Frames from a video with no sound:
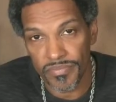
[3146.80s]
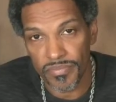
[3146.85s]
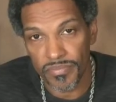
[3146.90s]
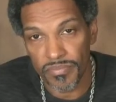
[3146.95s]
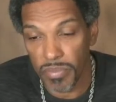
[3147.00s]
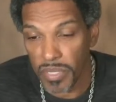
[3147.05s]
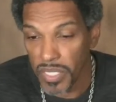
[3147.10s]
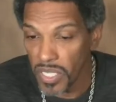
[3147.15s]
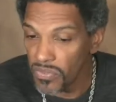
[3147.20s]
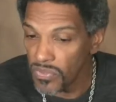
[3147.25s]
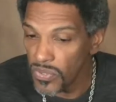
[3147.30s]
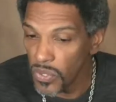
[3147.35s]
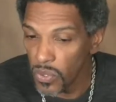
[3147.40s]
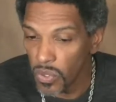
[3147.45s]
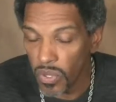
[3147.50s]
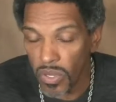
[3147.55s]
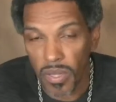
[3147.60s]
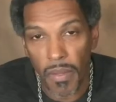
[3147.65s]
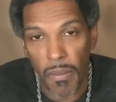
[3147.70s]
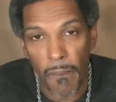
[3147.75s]
Be a
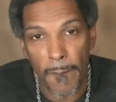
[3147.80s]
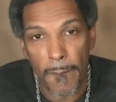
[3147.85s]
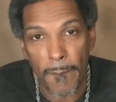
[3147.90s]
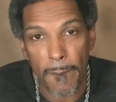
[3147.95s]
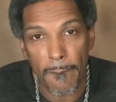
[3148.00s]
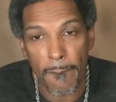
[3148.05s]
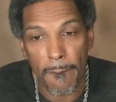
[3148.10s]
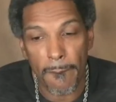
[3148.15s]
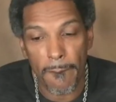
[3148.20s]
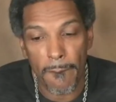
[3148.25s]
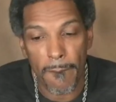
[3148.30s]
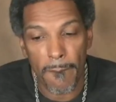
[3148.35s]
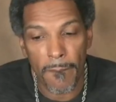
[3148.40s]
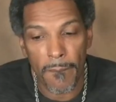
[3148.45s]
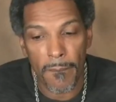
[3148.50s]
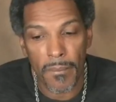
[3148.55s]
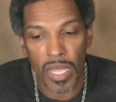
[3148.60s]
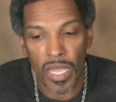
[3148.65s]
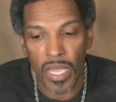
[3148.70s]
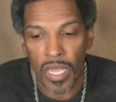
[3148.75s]
fool.
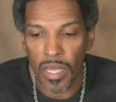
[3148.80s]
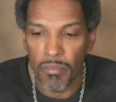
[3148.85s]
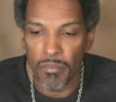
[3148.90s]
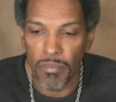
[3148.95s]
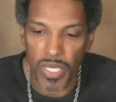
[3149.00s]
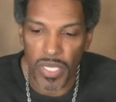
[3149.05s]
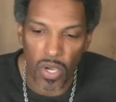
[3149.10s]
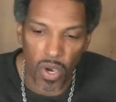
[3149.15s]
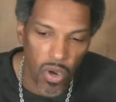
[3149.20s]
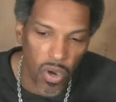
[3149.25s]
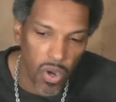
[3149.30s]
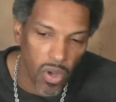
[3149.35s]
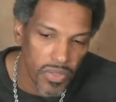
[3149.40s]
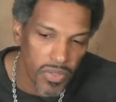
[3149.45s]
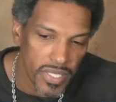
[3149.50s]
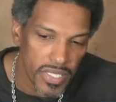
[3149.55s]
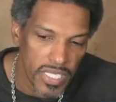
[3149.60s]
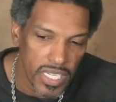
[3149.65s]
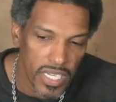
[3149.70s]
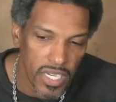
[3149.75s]
Be all
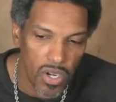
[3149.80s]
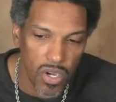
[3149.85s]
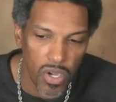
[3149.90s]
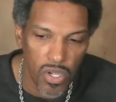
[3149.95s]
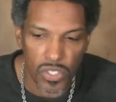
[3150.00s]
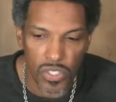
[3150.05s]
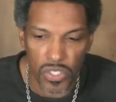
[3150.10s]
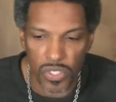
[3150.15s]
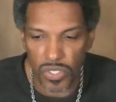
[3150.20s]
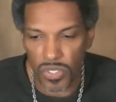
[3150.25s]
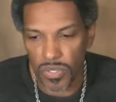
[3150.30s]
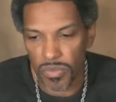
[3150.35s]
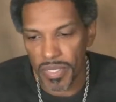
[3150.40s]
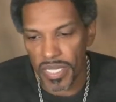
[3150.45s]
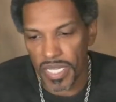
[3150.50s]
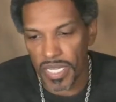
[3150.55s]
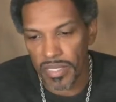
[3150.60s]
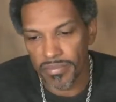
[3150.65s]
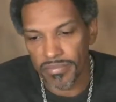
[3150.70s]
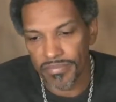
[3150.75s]
that they called you to
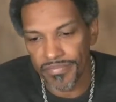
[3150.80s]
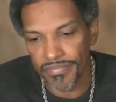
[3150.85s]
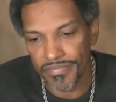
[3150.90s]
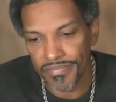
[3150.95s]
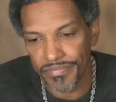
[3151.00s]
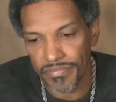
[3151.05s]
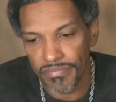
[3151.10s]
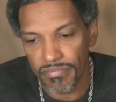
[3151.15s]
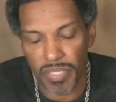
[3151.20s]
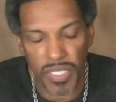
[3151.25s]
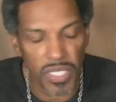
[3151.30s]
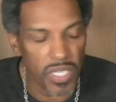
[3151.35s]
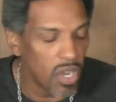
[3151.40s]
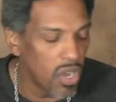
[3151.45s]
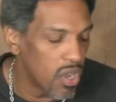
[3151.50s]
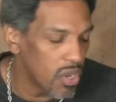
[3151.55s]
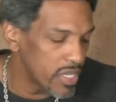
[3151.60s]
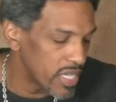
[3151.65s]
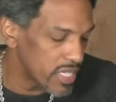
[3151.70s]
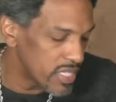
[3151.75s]
be. Be
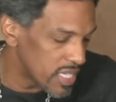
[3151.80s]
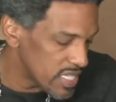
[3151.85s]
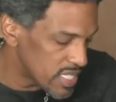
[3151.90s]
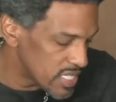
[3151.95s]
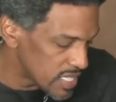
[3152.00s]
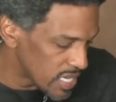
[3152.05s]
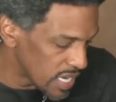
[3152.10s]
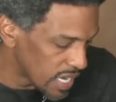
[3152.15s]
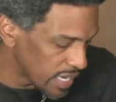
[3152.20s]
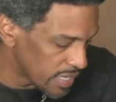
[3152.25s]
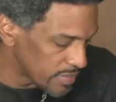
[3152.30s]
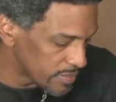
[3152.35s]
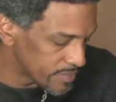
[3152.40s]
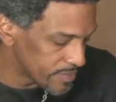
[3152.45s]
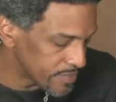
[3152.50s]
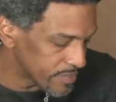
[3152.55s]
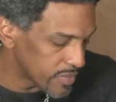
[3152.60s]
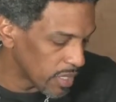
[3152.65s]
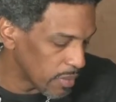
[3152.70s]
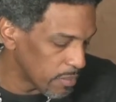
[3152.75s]
all that they say.
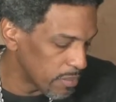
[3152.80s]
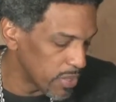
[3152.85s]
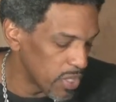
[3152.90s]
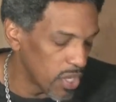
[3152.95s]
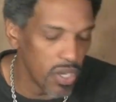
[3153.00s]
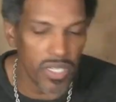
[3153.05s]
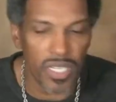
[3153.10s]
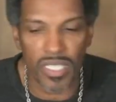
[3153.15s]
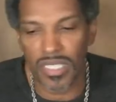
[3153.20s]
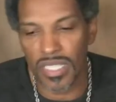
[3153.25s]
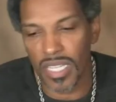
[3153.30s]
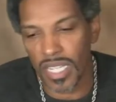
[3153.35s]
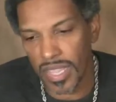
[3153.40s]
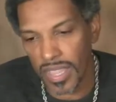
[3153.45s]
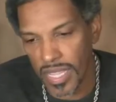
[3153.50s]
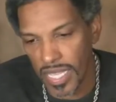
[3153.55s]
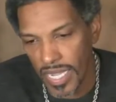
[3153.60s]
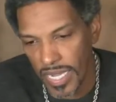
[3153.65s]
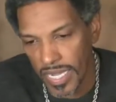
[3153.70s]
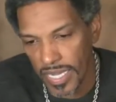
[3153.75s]
Be all that they
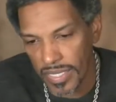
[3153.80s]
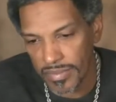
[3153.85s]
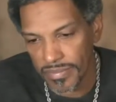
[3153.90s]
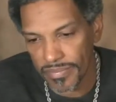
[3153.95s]
think.